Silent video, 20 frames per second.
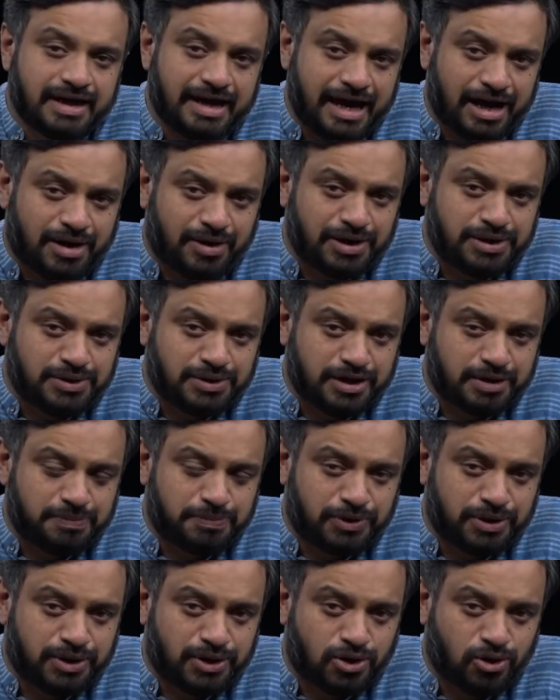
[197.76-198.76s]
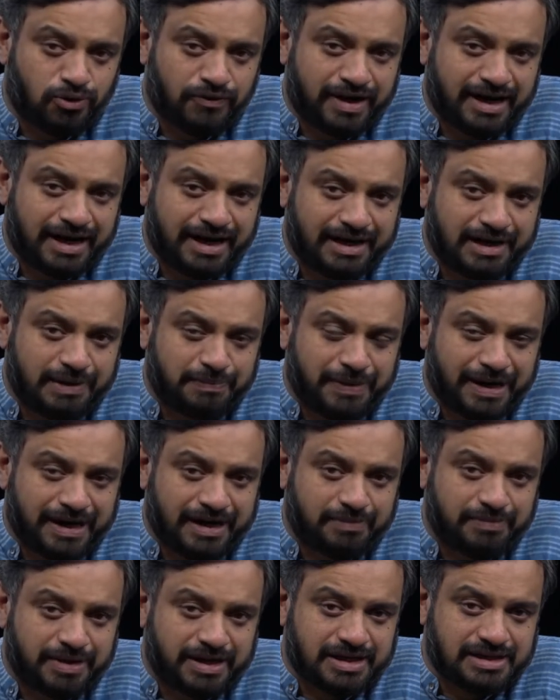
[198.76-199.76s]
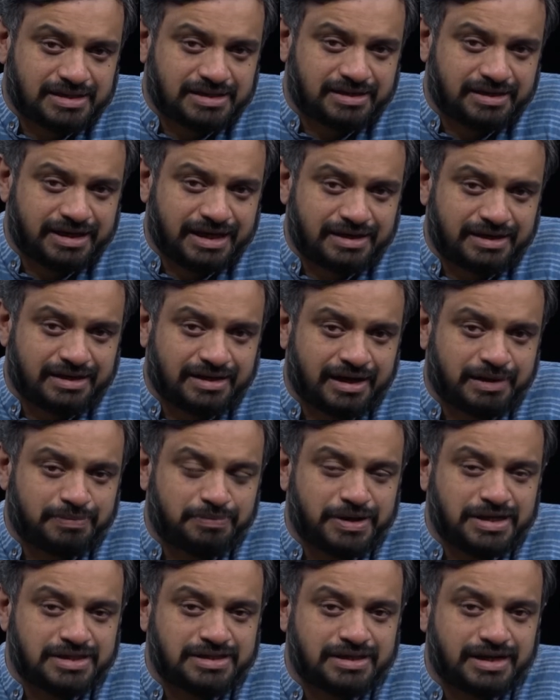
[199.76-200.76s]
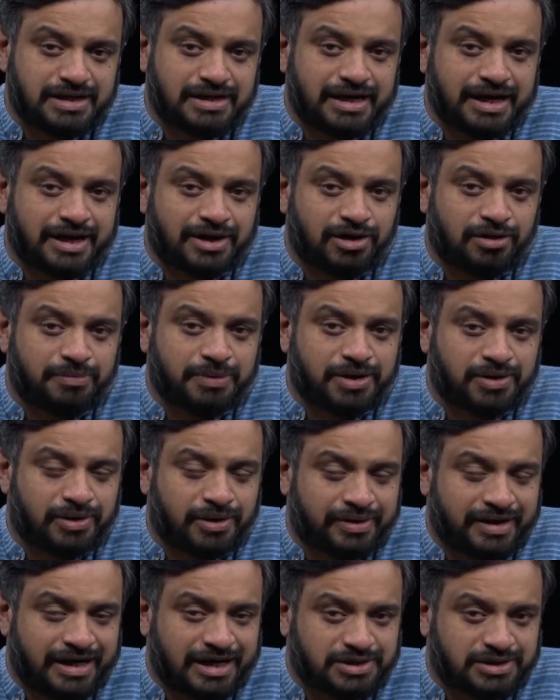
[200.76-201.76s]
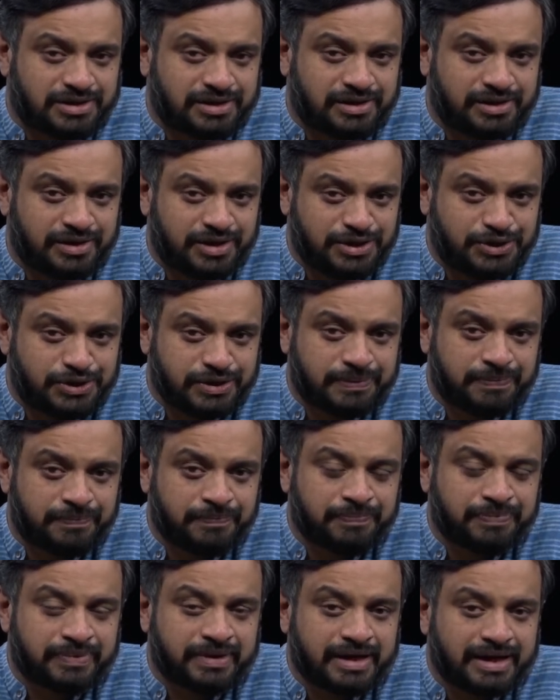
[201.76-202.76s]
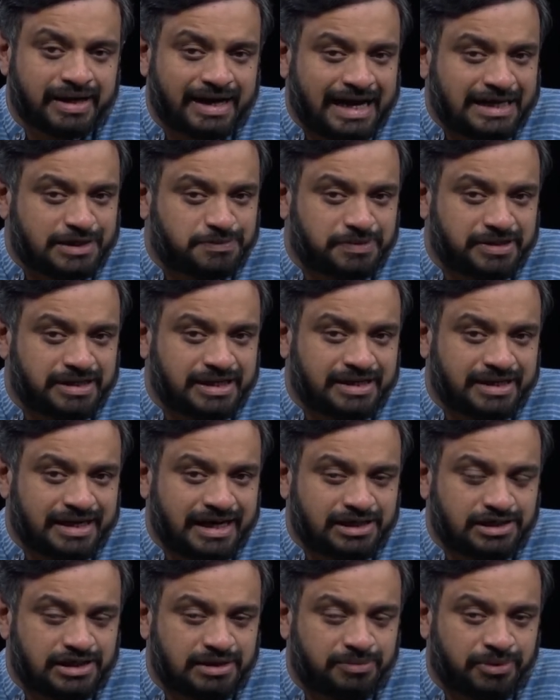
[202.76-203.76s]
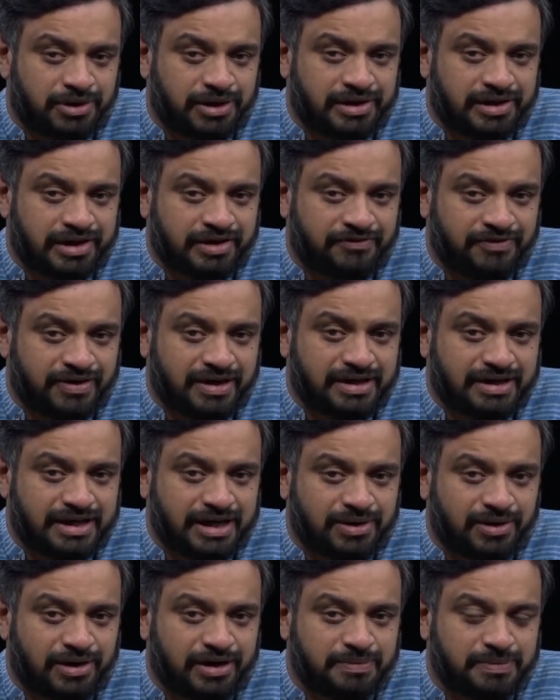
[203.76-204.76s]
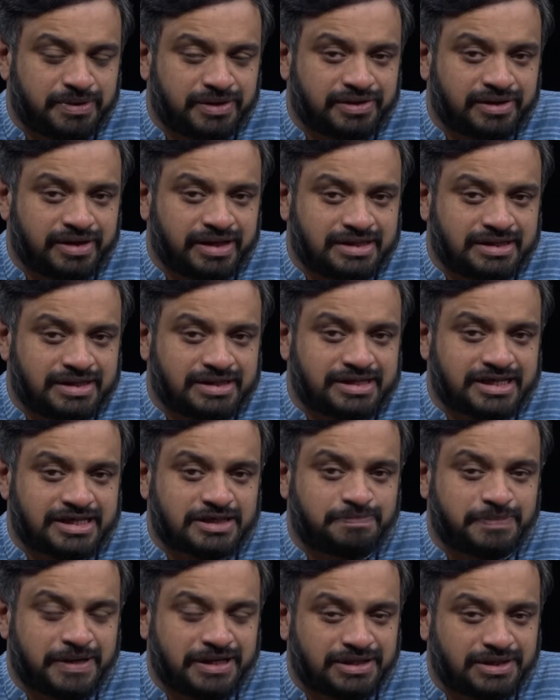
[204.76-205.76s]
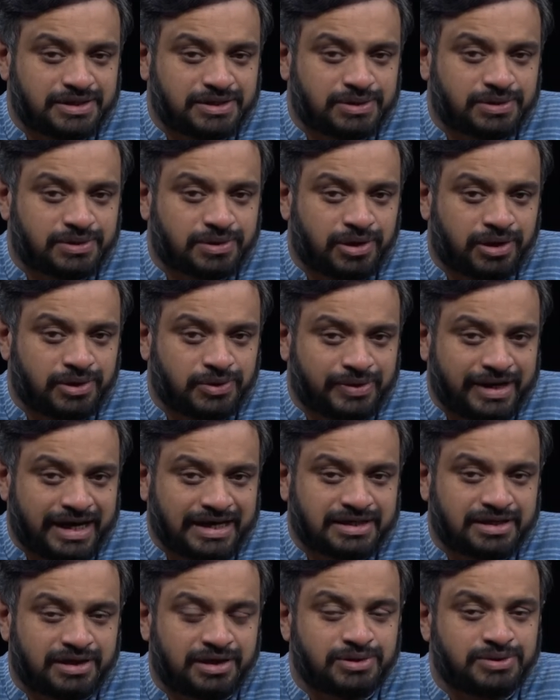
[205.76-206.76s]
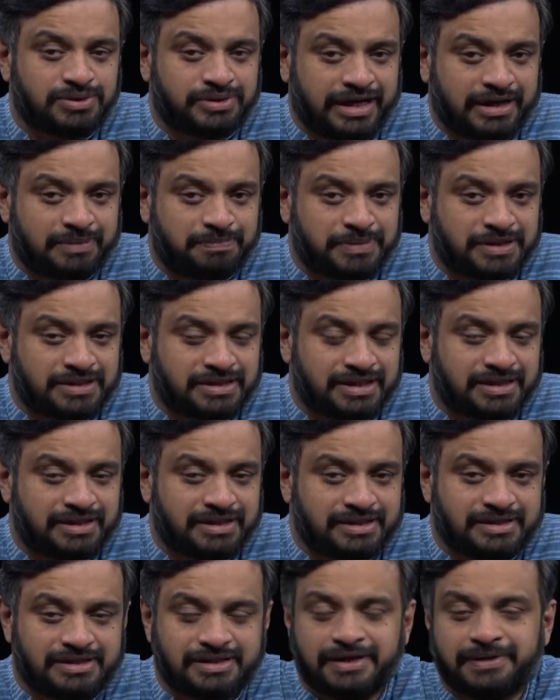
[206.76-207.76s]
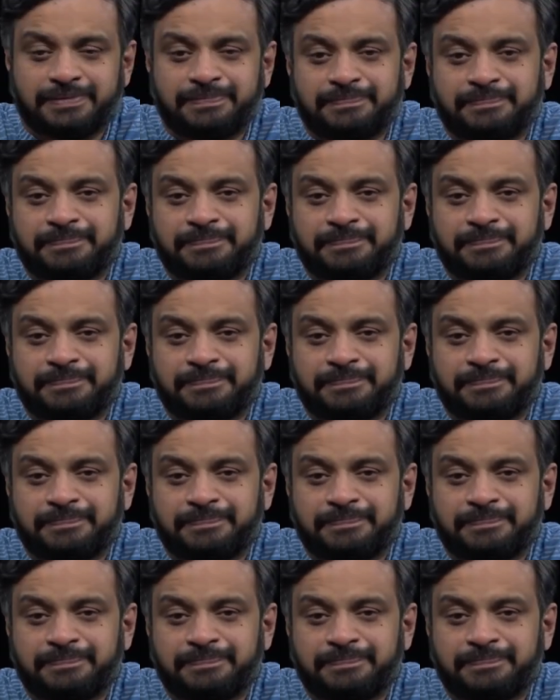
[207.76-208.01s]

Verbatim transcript: According to the report, the COVID-19 pandemic has created an unprecedented economic contraction in the region. As per the International Monetary Fund, the economy of the region is expected to contract around 10% this year.